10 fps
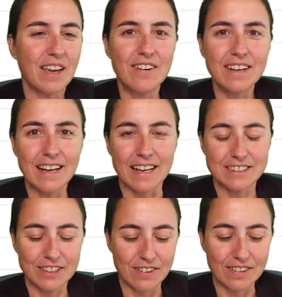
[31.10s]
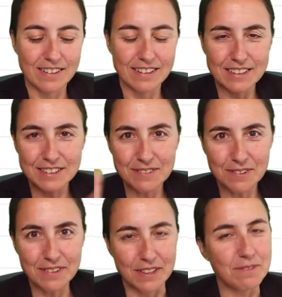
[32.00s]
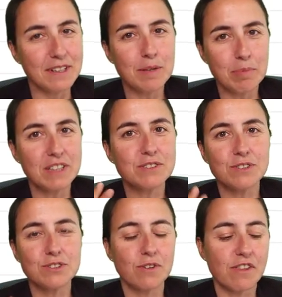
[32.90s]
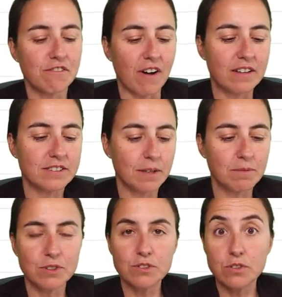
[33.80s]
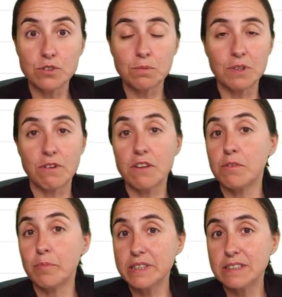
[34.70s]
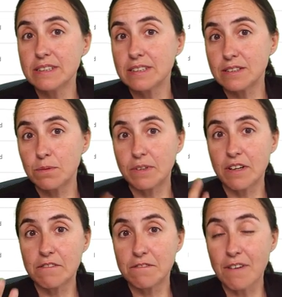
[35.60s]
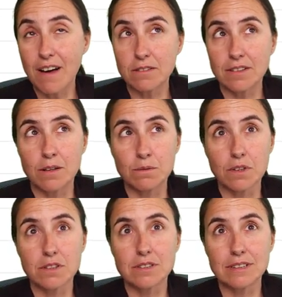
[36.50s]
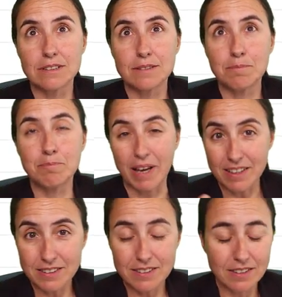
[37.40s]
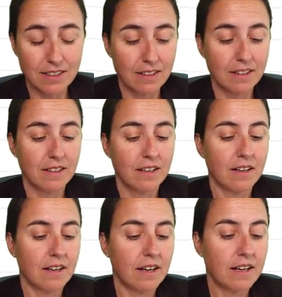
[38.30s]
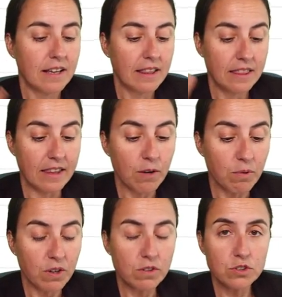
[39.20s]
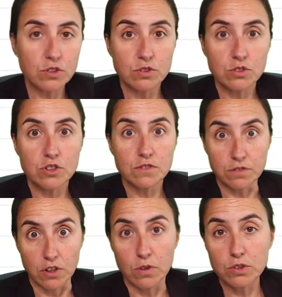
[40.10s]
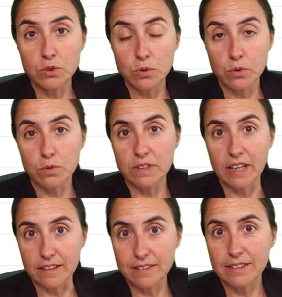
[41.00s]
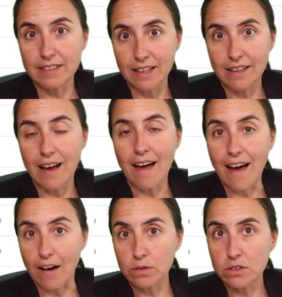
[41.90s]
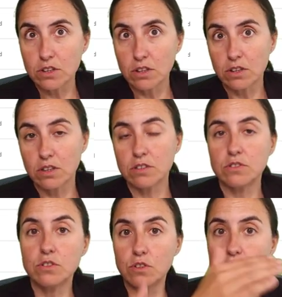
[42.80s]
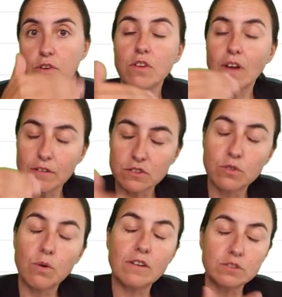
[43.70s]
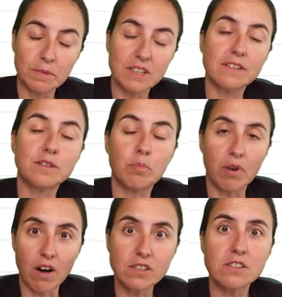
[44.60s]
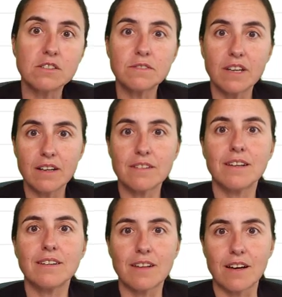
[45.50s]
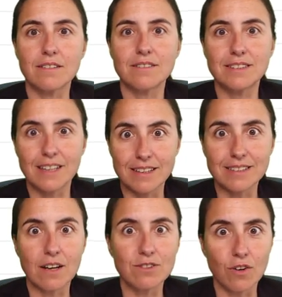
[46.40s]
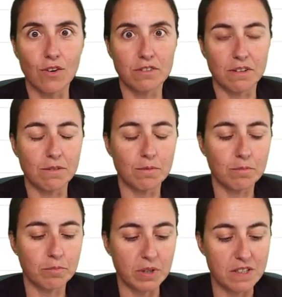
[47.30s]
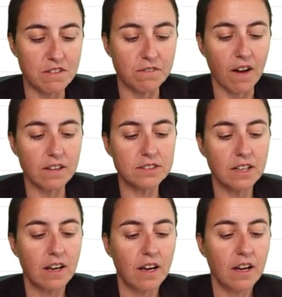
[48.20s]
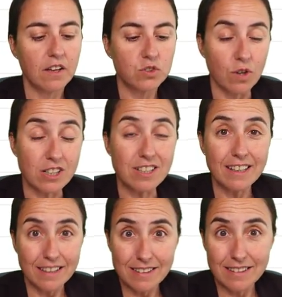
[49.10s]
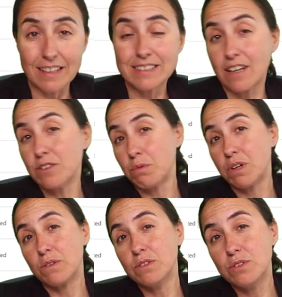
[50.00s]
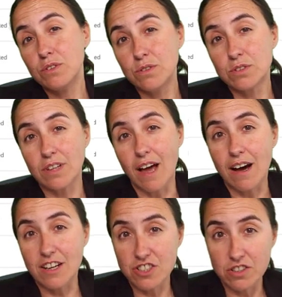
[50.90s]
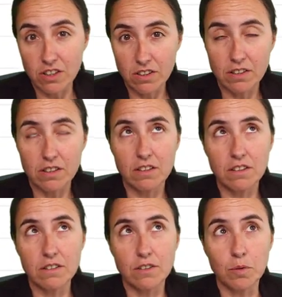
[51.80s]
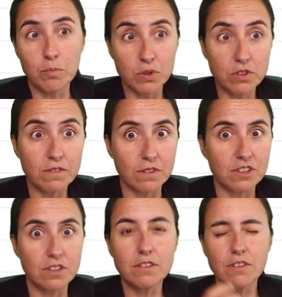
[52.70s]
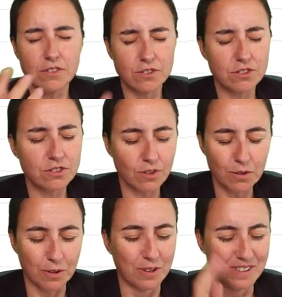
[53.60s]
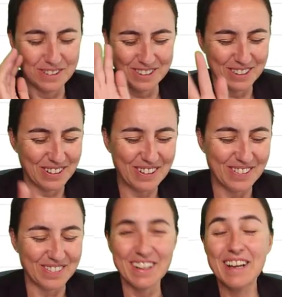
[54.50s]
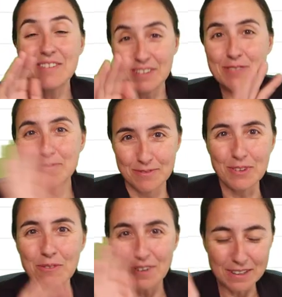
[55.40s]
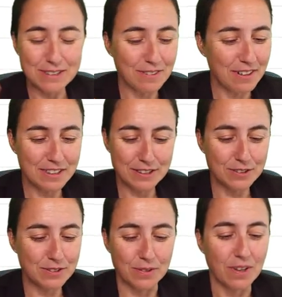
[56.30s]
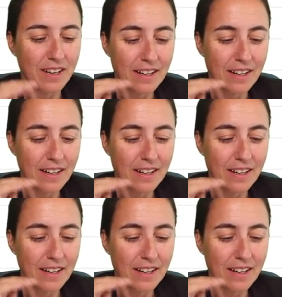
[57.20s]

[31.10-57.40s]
Okay guys, so this is what we need. We need a place to store the files. I'm going to use OneDrive Business. That's the one I found that was best. Then we're going to use Flow to get the data out, you know, for to automatize the process of getting data, the text out of the PNG files. To actually get the text out, we're going to use Azure Computer Vision. So cool, so cool. But don't worry, it's very easy to do.